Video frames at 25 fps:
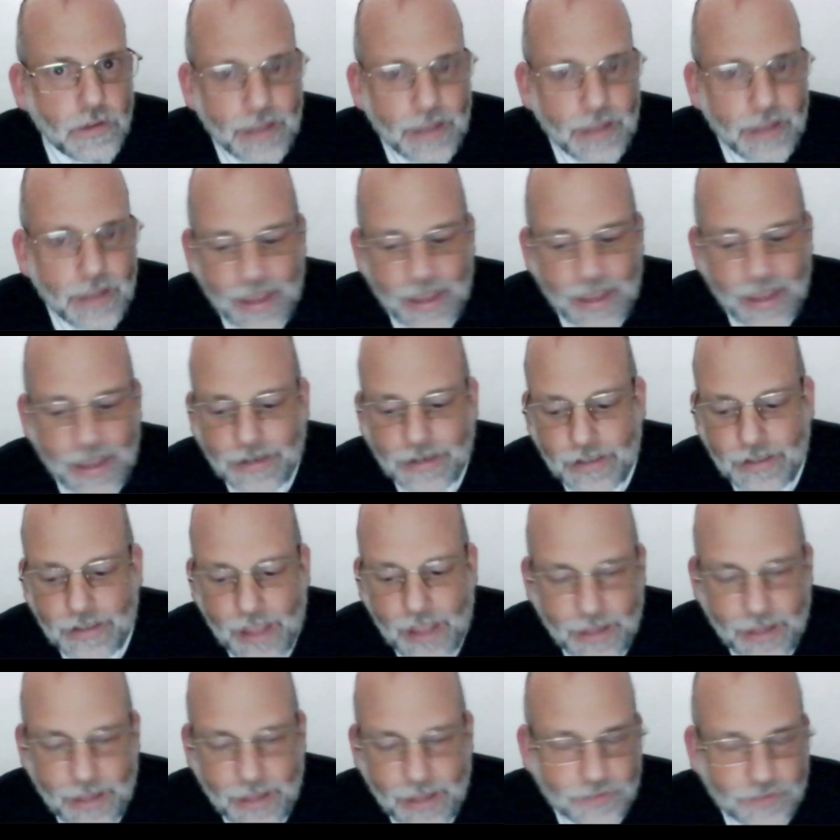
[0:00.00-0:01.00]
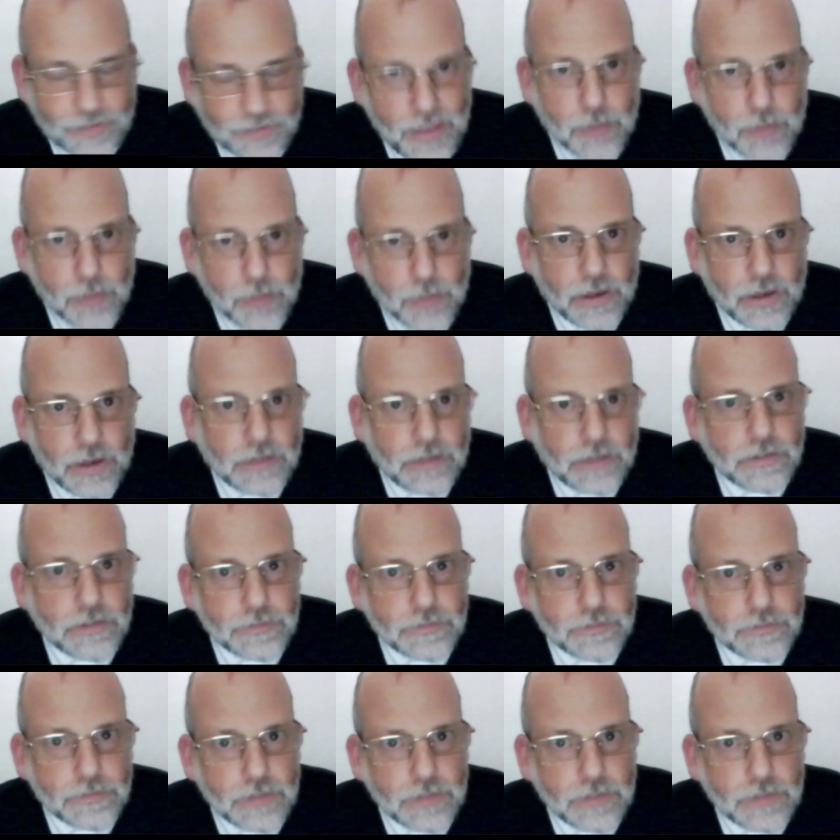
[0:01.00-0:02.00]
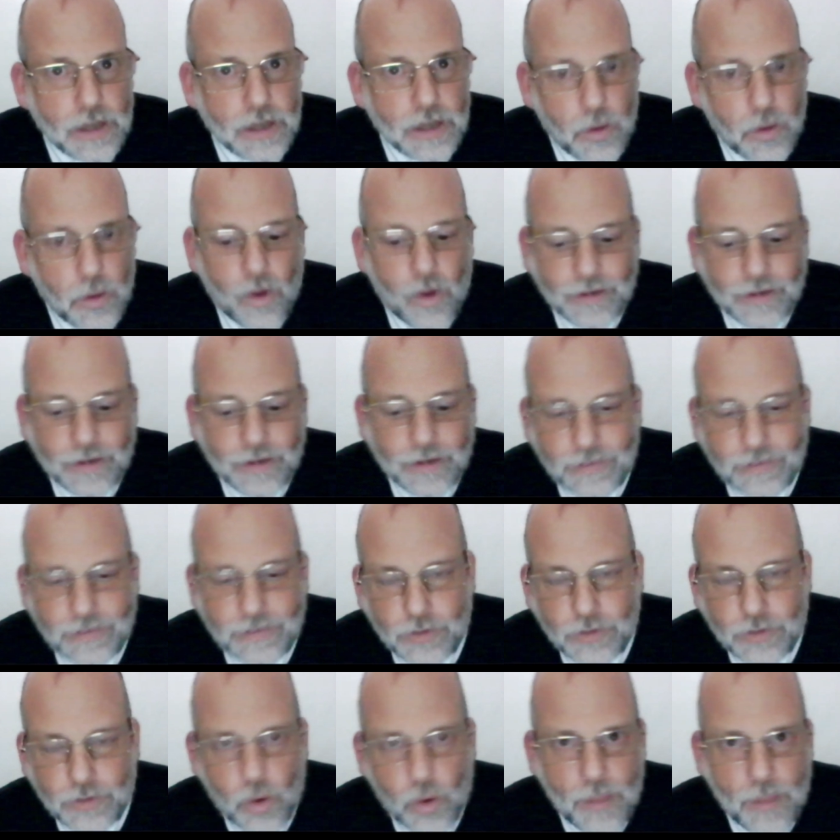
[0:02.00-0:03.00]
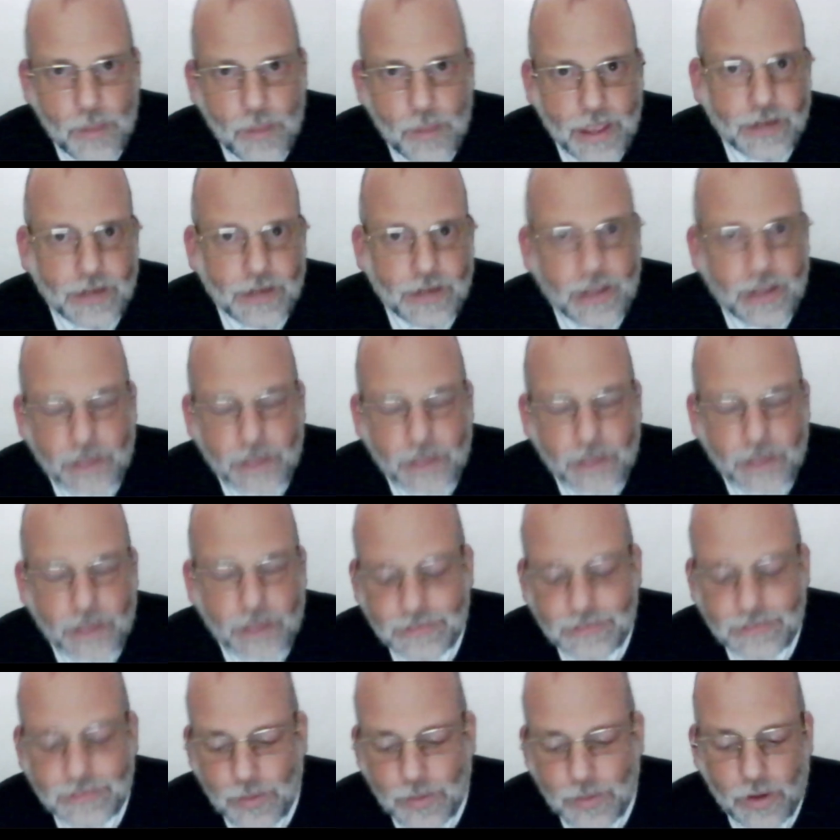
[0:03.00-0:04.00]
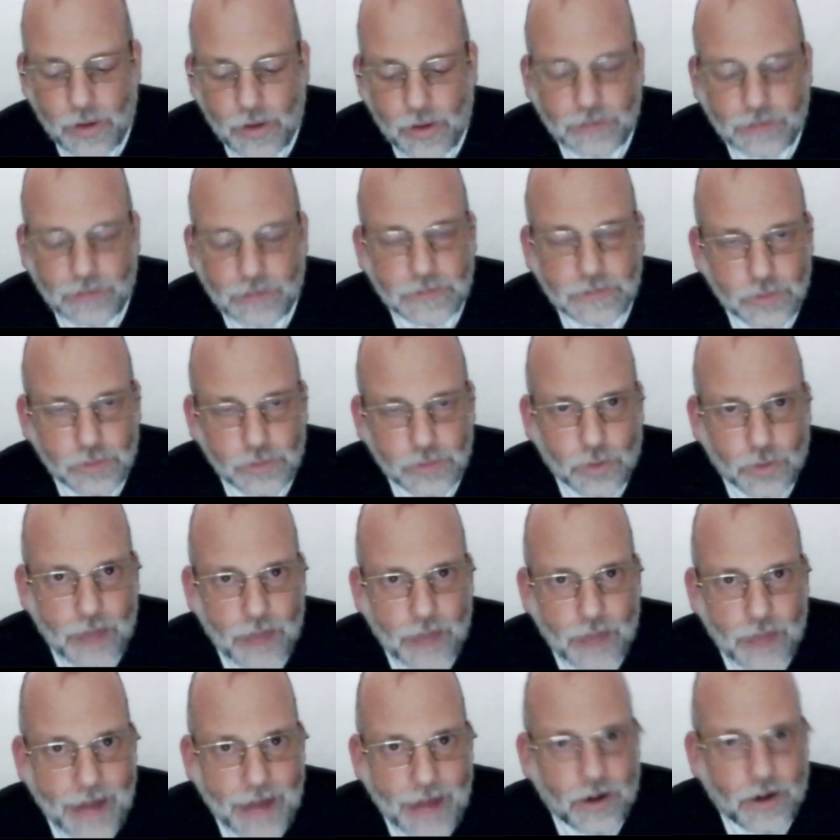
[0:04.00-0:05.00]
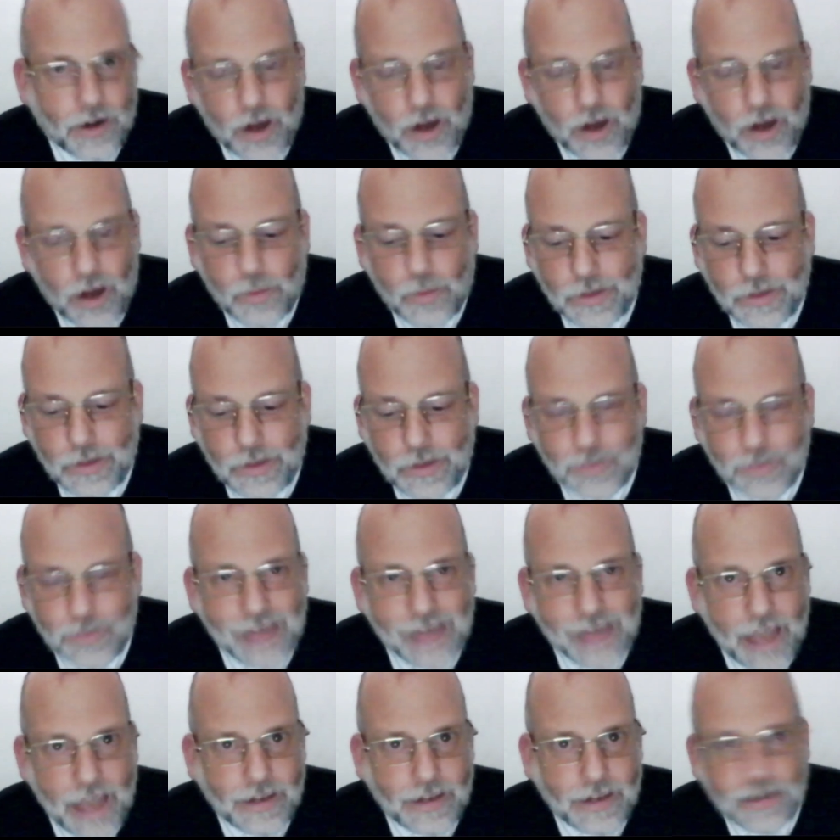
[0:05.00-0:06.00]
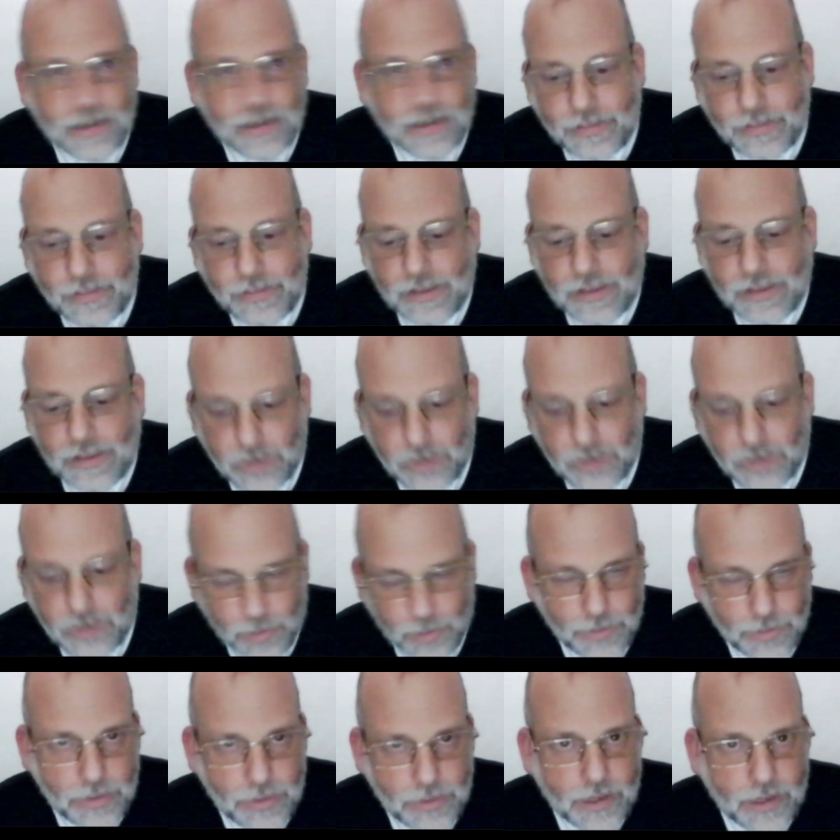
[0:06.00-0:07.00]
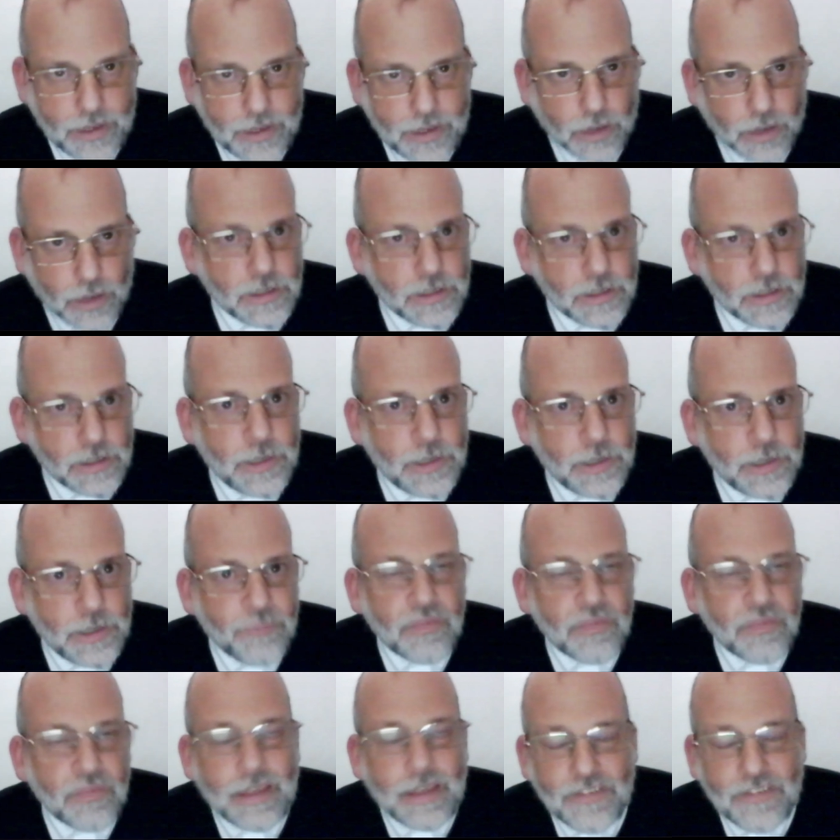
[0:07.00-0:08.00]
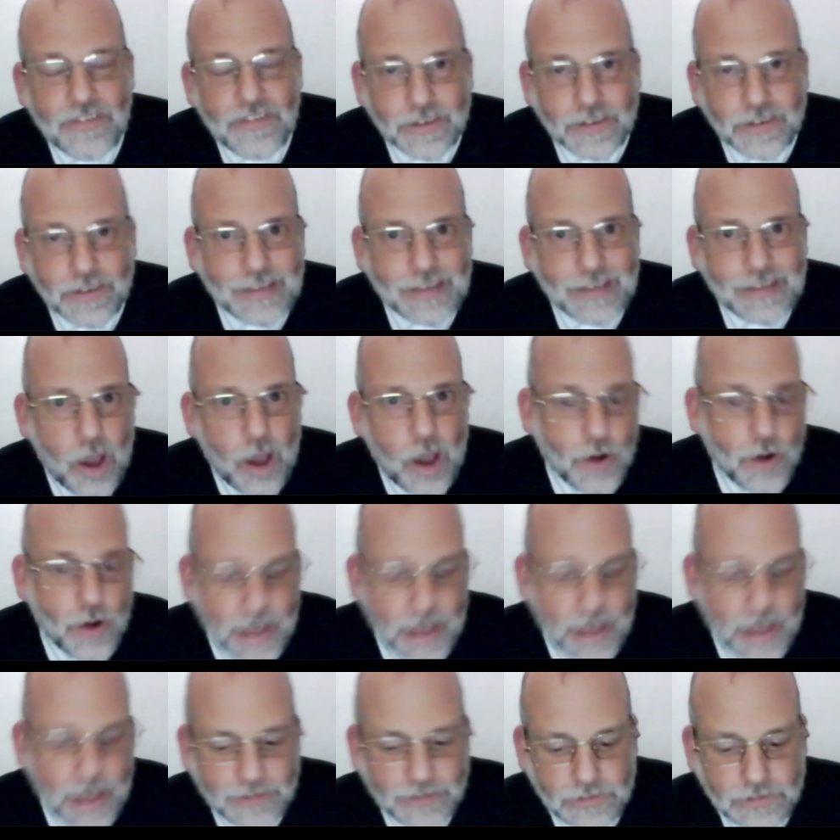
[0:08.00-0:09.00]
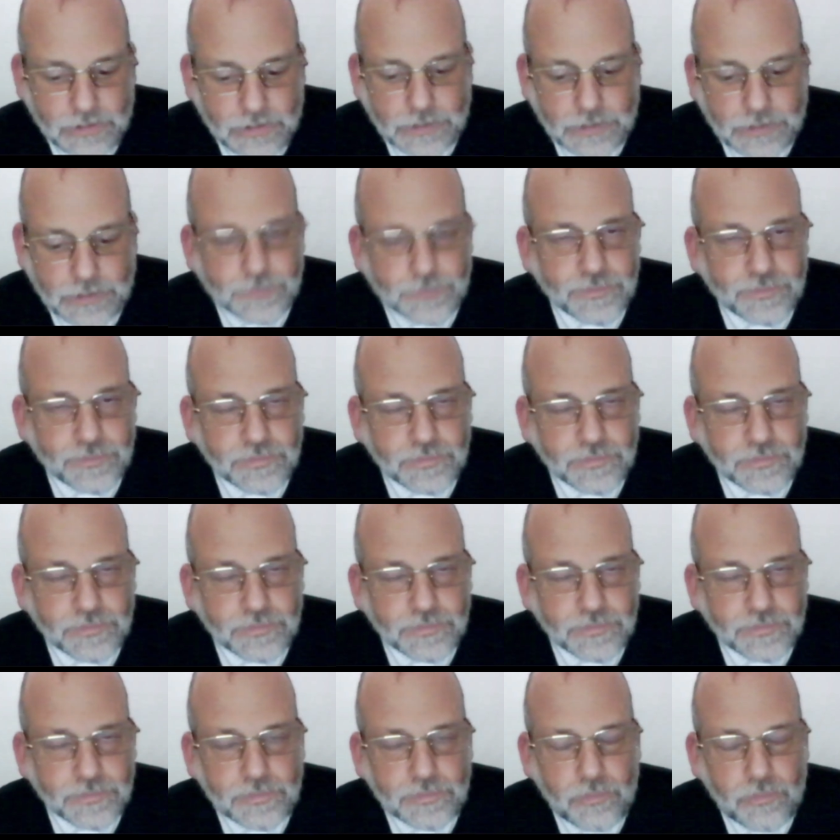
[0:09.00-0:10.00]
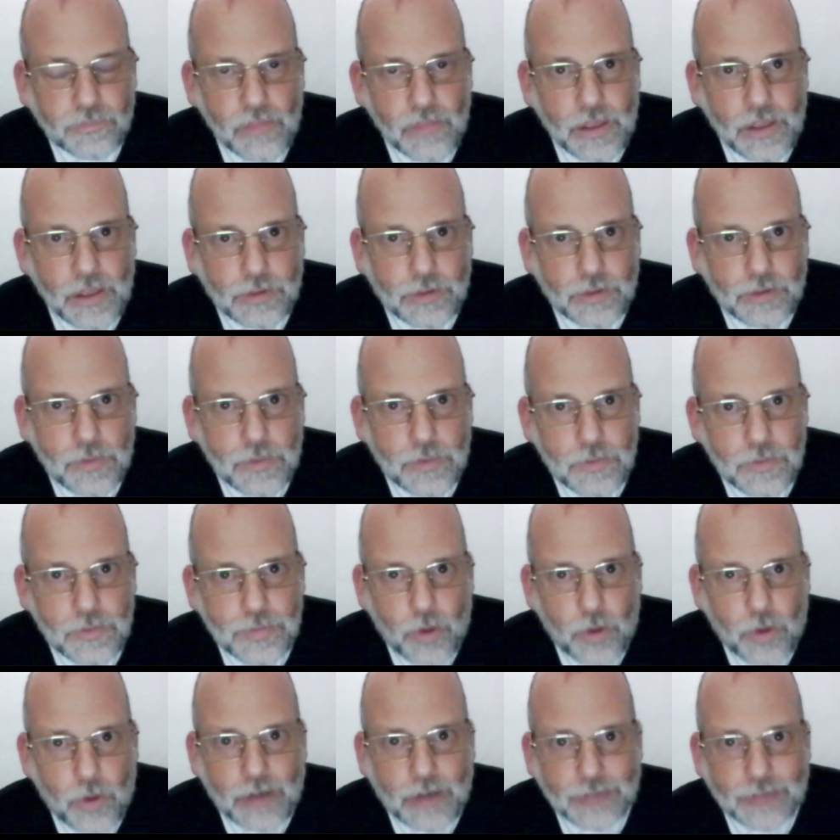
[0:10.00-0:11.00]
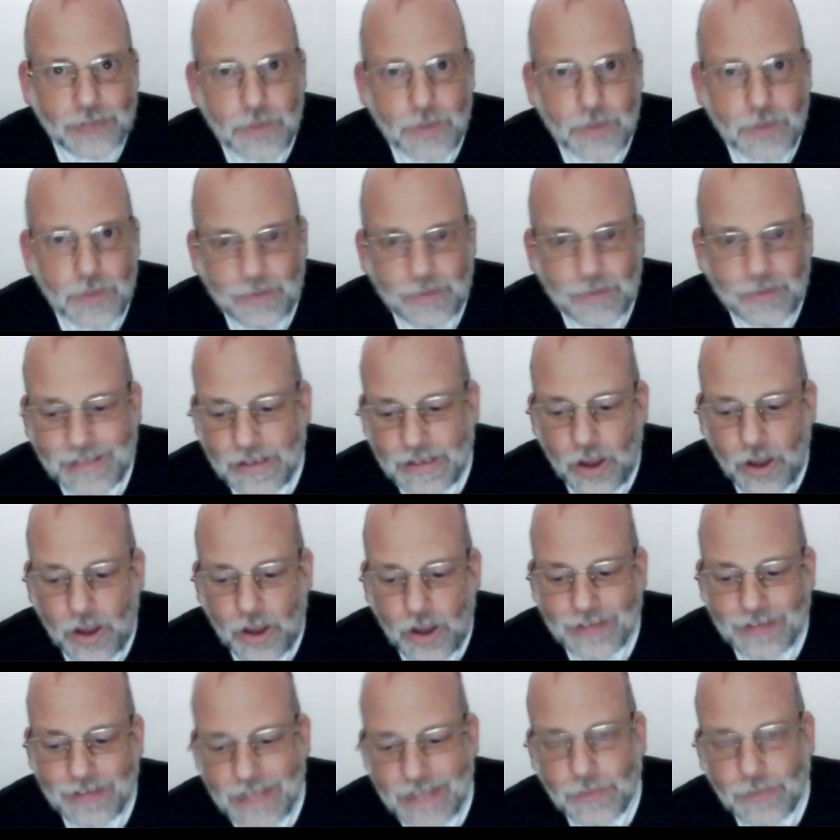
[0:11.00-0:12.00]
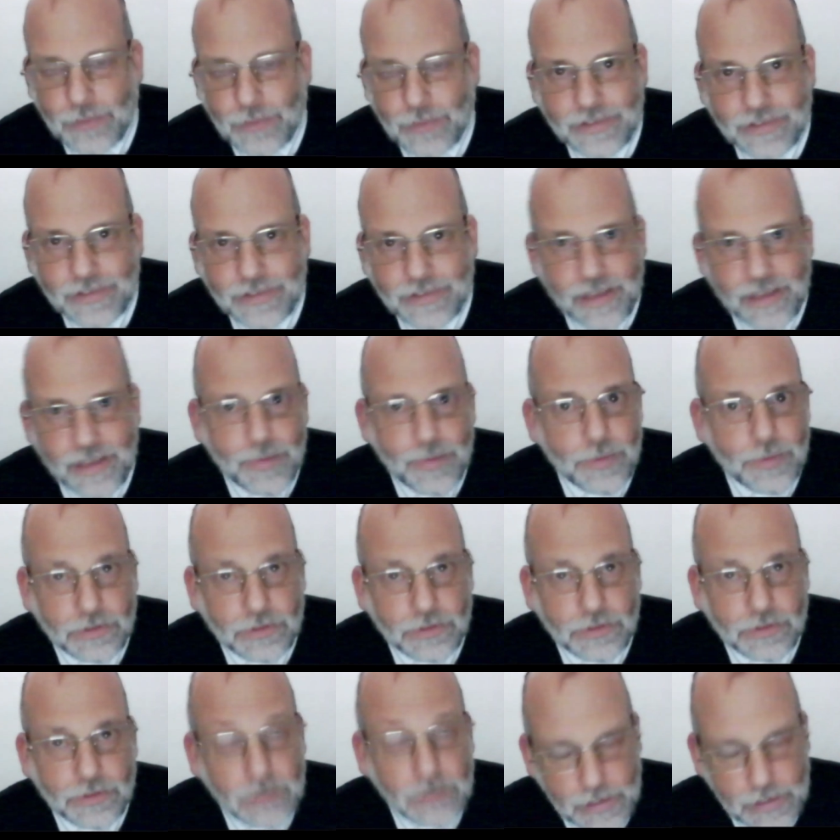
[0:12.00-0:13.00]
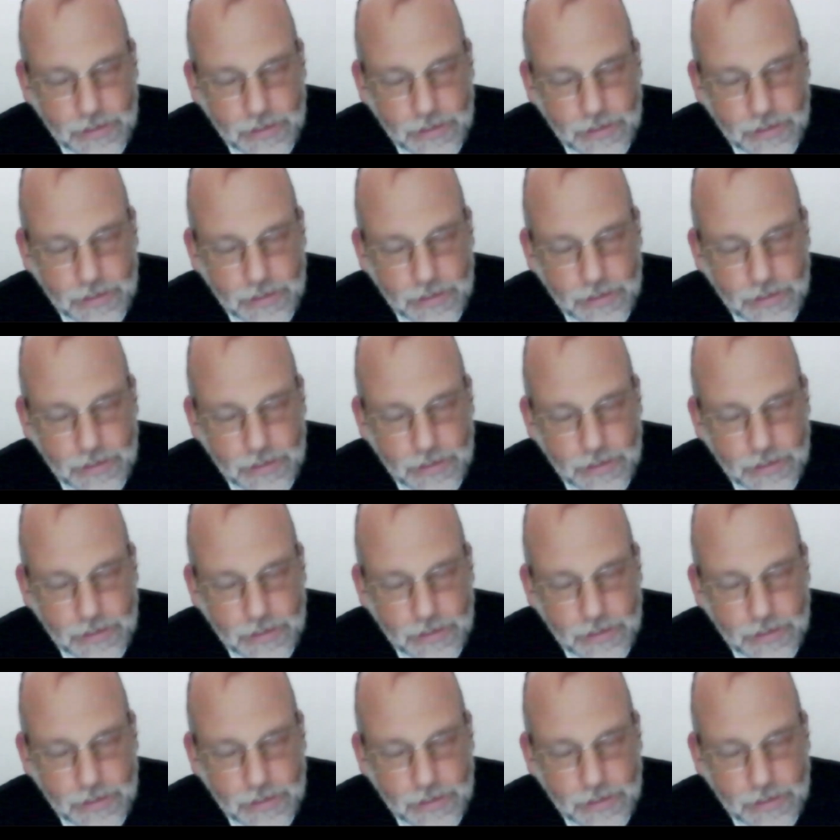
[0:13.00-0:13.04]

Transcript: and his family, wanted to do him in, and someone sort of ratted on him when he was hiding, and they took him to be killed. And the Vilna Gaon actually, we spoke last week about saying God's name to save people,